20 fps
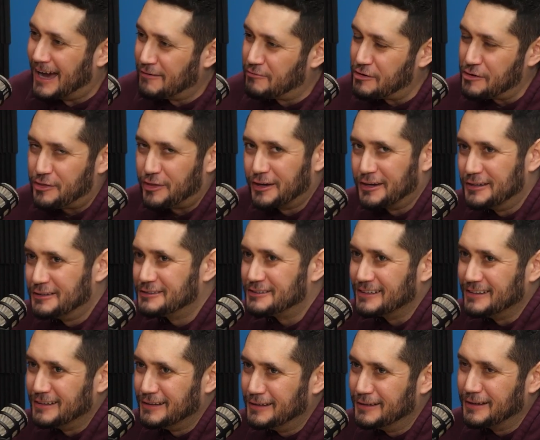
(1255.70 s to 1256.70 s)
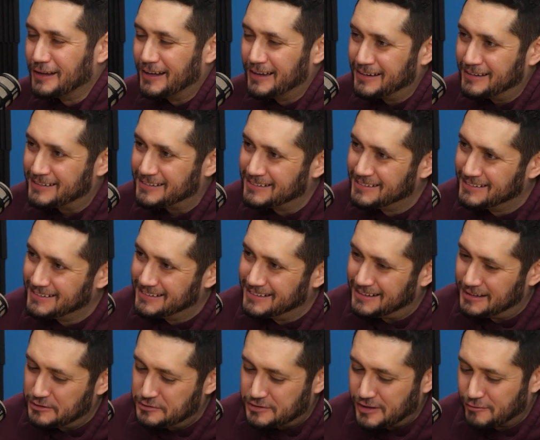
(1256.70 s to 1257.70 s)
Everything is in the like,
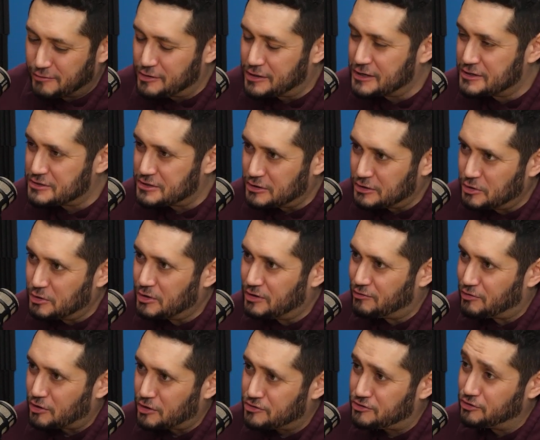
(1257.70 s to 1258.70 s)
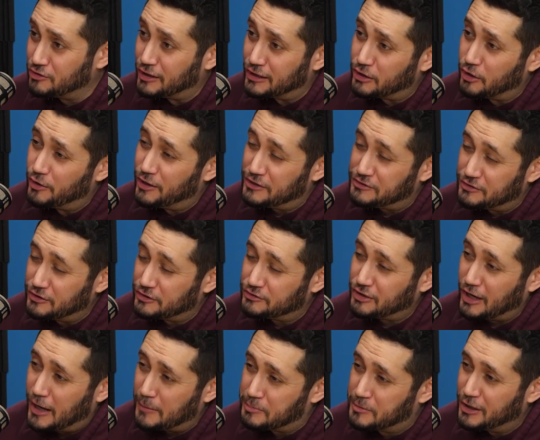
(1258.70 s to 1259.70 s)
everything is a universe. That's in the
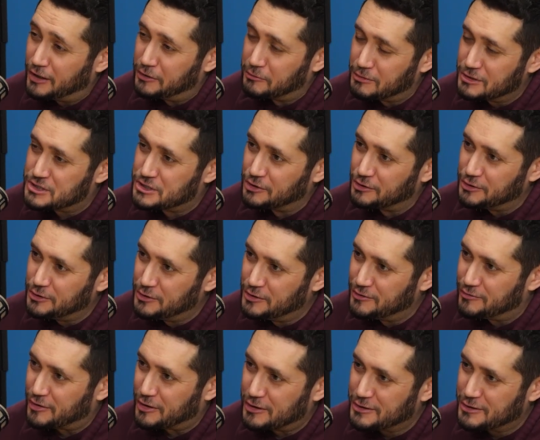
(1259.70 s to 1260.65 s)
Top Gun original universe.